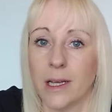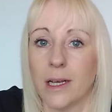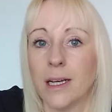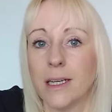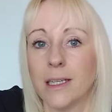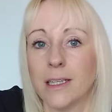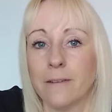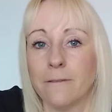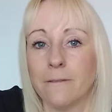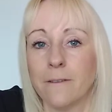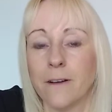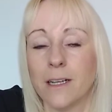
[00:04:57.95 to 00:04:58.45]
And
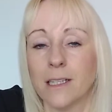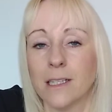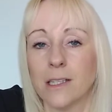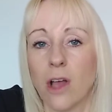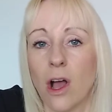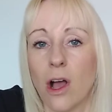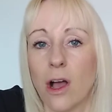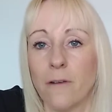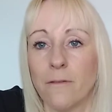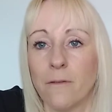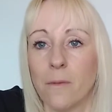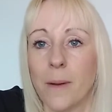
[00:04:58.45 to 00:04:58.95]
if that's
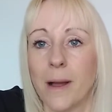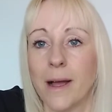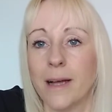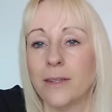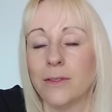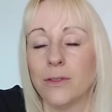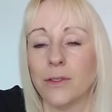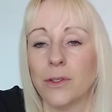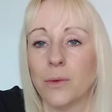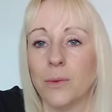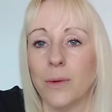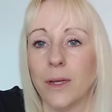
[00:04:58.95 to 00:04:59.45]
half a
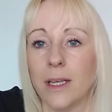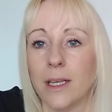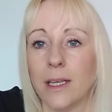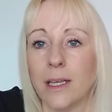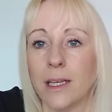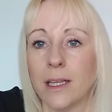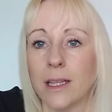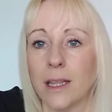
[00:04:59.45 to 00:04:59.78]
pound a week,